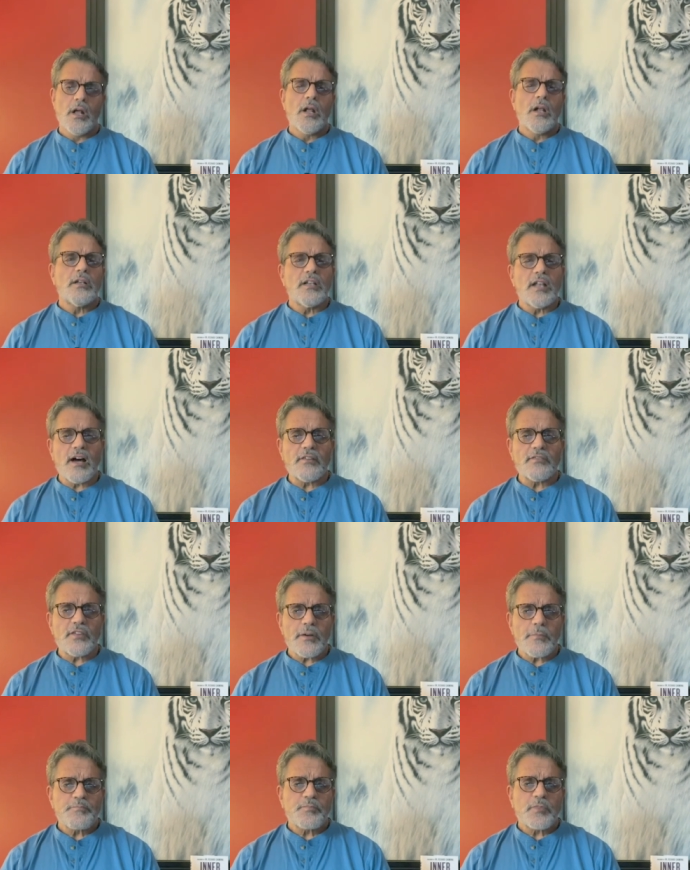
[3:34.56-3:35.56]

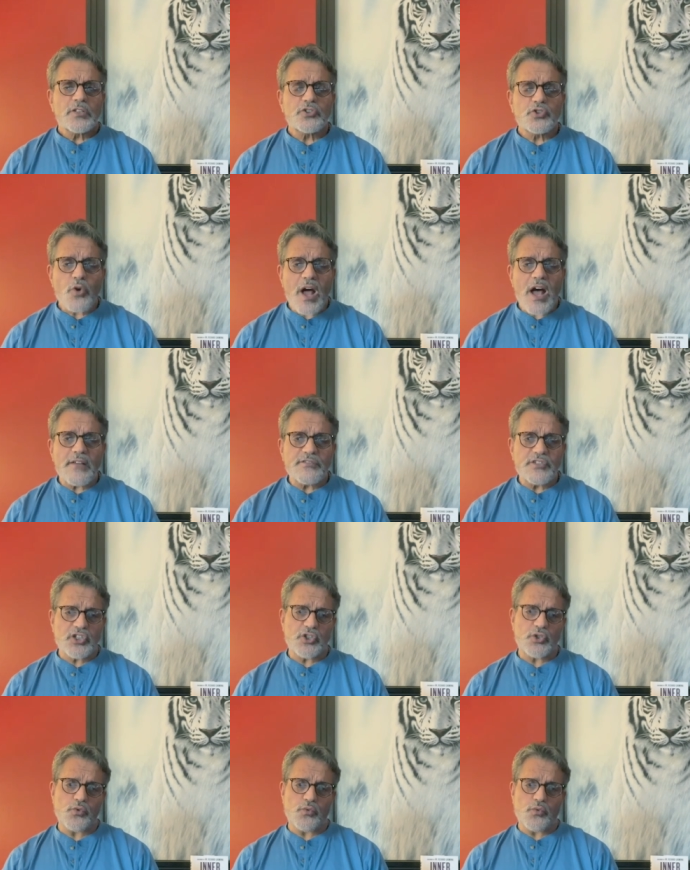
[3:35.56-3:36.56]
Love drives
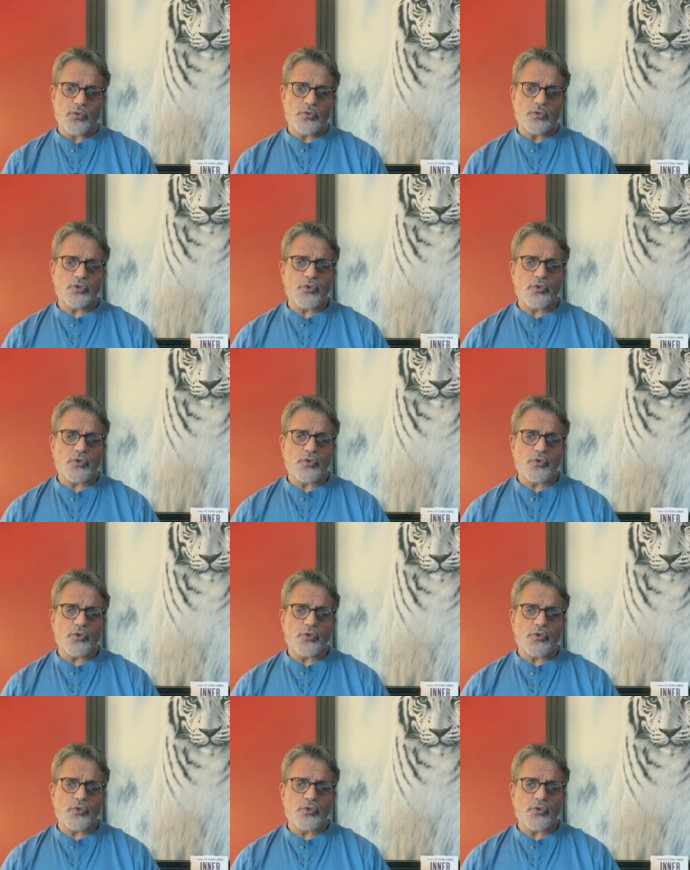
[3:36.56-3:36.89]
you